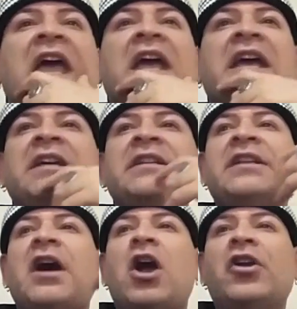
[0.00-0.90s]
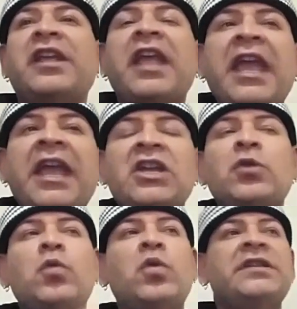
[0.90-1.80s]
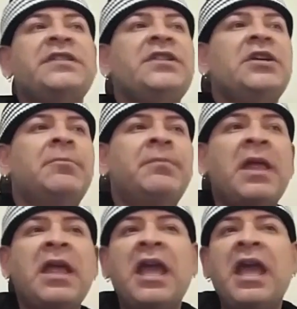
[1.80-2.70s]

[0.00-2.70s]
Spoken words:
and arcane wisdom,